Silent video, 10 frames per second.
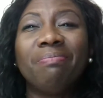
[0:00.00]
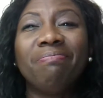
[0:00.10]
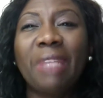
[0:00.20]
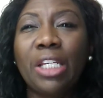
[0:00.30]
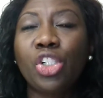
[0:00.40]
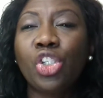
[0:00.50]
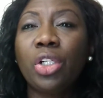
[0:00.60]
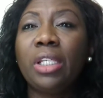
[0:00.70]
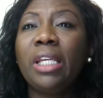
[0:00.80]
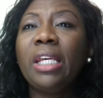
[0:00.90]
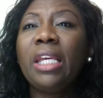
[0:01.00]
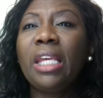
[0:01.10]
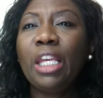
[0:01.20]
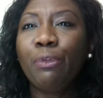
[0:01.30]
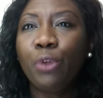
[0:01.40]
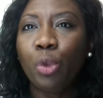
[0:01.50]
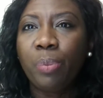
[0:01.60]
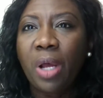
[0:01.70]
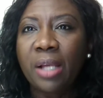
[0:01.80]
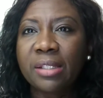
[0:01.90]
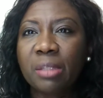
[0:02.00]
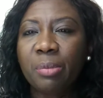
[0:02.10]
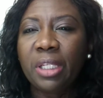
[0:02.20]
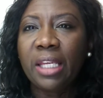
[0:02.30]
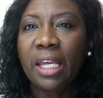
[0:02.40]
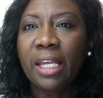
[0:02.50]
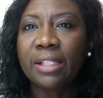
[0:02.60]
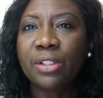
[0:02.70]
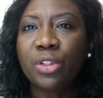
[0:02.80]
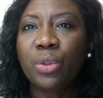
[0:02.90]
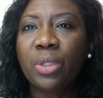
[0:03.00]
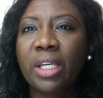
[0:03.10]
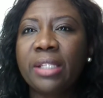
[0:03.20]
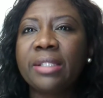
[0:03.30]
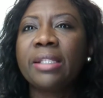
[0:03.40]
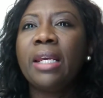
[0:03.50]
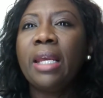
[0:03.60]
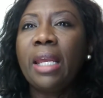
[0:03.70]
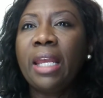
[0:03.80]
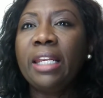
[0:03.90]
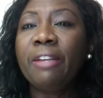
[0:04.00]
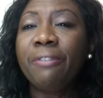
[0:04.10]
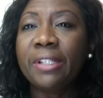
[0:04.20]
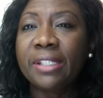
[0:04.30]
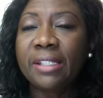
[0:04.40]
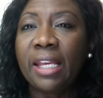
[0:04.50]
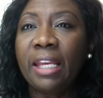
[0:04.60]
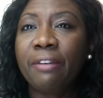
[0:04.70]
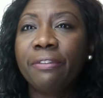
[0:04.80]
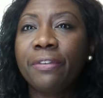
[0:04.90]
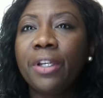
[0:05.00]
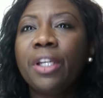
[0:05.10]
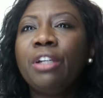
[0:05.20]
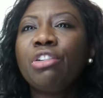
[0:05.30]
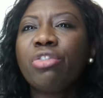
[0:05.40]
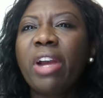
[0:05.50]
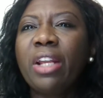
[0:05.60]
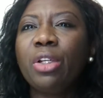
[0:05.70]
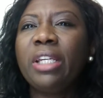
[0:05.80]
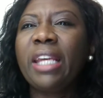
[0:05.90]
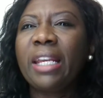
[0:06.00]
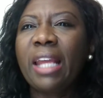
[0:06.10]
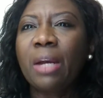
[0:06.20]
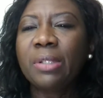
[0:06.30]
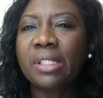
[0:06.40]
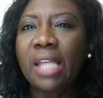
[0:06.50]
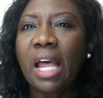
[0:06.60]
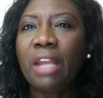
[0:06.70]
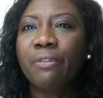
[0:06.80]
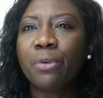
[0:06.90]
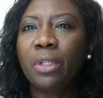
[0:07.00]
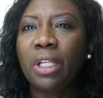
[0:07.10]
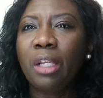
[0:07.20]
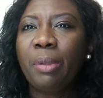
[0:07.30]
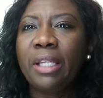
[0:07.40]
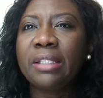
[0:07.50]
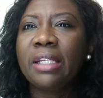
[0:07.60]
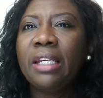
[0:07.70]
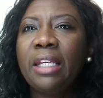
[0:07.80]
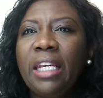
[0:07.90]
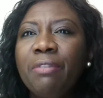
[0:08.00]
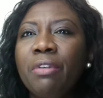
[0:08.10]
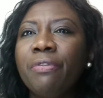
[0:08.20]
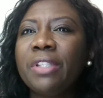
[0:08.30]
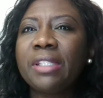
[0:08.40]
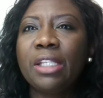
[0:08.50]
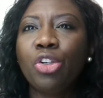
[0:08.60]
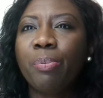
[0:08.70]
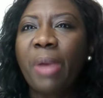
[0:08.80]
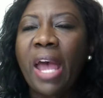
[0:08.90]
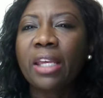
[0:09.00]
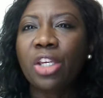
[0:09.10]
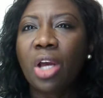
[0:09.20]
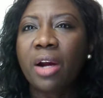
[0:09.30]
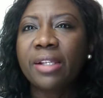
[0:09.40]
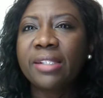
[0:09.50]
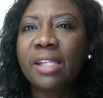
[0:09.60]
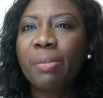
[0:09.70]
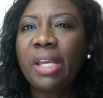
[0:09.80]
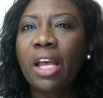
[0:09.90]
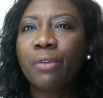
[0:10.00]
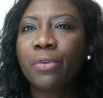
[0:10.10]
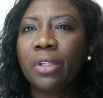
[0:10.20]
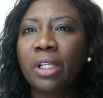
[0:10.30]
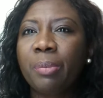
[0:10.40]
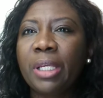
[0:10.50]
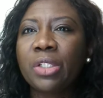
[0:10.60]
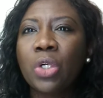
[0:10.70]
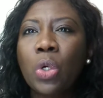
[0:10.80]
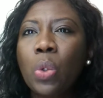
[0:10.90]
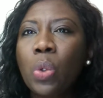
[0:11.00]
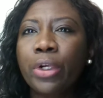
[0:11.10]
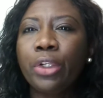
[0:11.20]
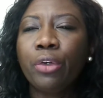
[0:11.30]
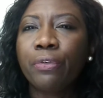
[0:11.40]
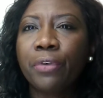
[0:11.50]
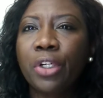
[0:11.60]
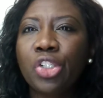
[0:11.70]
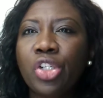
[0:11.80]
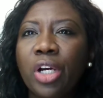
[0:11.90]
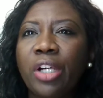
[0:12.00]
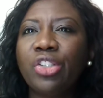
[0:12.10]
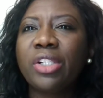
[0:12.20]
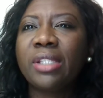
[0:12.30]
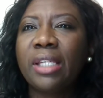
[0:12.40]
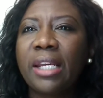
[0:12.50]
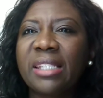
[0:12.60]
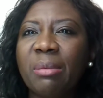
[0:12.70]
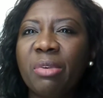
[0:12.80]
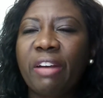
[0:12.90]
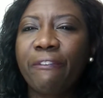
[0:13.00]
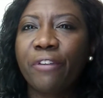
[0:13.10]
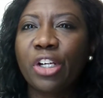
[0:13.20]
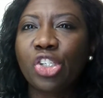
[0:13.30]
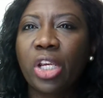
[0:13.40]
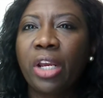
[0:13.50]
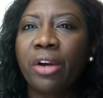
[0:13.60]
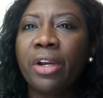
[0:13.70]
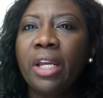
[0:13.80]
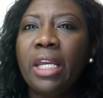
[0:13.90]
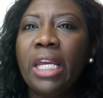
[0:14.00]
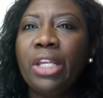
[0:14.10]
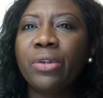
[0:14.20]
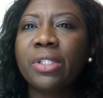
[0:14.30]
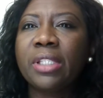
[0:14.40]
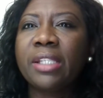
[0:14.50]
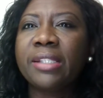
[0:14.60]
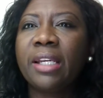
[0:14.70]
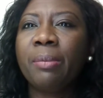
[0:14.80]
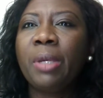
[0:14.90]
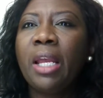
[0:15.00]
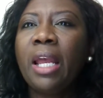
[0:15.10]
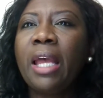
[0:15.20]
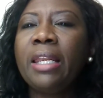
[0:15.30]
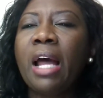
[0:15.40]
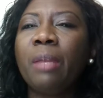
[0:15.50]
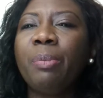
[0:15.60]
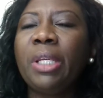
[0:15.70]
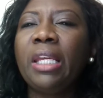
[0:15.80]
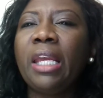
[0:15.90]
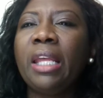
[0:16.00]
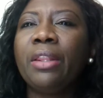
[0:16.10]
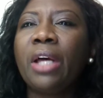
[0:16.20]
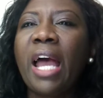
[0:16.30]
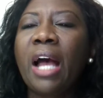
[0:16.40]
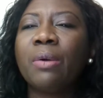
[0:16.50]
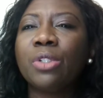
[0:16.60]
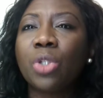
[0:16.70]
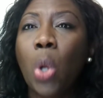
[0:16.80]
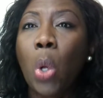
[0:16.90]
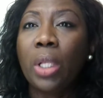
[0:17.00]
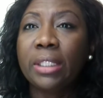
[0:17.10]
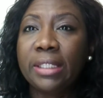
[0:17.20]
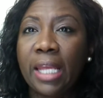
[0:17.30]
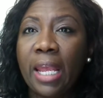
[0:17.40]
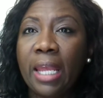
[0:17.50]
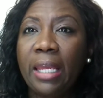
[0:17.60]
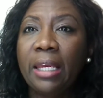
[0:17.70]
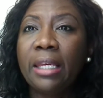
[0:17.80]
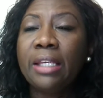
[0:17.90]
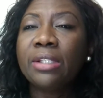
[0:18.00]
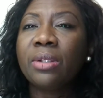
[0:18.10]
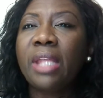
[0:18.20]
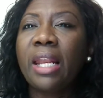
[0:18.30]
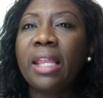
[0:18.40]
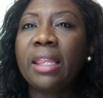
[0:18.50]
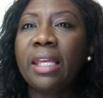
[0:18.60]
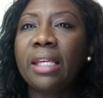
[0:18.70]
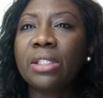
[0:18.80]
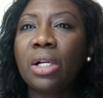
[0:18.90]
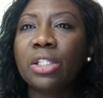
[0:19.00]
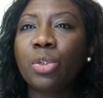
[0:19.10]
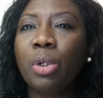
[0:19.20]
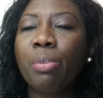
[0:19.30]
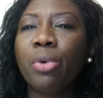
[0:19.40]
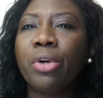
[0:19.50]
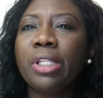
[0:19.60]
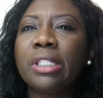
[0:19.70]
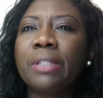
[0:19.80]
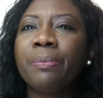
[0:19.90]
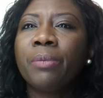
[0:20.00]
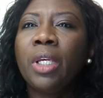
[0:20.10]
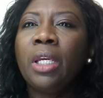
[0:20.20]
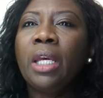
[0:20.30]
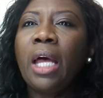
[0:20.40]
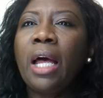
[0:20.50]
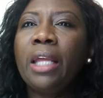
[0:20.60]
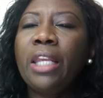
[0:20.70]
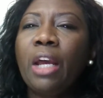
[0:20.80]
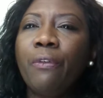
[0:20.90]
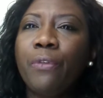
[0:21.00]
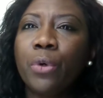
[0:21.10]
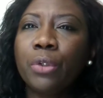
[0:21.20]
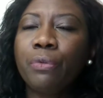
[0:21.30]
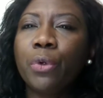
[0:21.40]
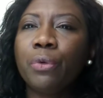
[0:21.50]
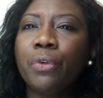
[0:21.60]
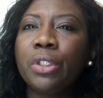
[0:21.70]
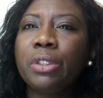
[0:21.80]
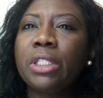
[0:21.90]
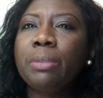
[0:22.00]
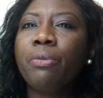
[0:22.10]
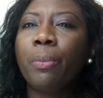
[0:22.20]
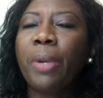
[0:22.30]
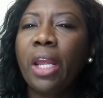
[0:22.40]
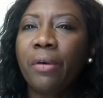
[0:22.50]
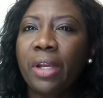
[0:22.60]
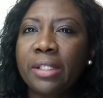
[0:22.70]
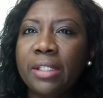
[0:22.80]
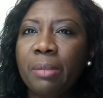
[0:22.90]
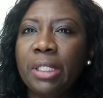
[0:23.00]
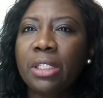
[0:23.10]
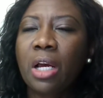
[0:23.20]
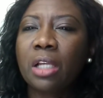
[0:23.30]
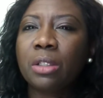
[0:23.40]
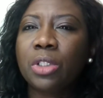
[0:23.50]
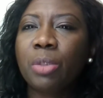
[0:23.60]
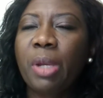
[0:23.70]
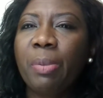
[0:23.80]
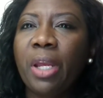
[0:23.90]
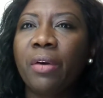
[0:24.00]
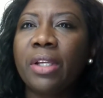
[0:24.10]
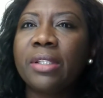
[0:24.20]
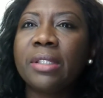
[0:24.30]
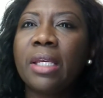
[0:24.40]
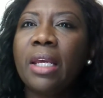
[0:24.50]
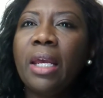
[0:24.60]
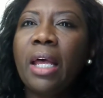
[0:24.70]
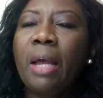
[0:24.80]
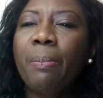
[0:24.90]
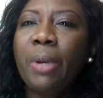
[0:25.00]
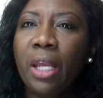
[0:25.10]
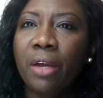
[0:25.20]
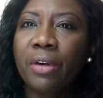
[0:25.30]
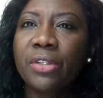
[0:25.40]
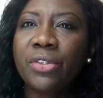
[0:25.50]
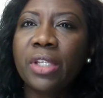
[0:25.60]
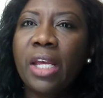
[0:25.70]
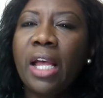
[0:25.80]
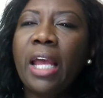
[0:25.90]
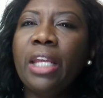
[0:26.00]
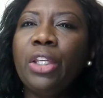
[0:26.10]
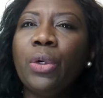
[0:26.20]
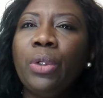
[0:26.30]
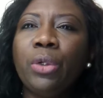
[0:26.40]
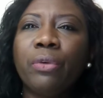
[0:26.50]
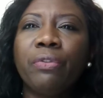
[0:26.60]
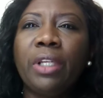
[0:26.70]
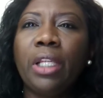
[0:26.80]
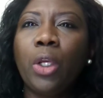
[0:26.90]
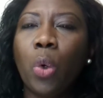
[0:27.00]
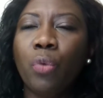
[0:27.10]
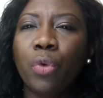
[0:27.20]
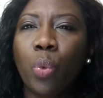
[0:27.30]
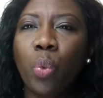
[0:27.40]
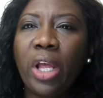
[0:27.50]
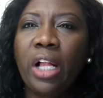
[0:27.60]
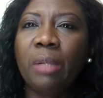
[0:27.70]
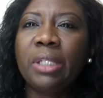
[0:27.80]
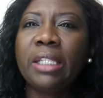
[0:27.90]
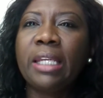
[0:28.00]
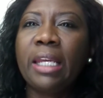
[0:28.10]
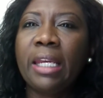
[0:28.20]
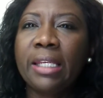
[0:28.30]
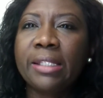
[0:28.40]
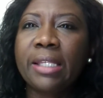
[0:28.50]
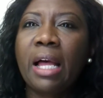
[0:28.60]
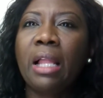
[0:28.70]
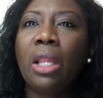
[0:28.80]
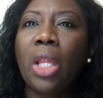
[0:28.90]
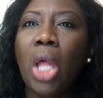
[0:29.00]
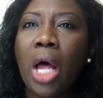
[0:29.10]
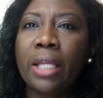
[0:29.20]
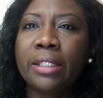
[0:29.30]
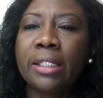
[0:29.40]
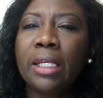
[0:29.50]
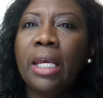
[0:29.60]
mention, if you possibly can, students, and if it's safe, try to get outside for a little bit, even if it's in your backyard, stepping out for a little bit, or in your front yard, just to get some of that fresh air in your system and not be in the house all day. So that I think is also important. Now for parents, let me talk to my parents. Parents, I know you're feeling overwhelmed. It is a lot.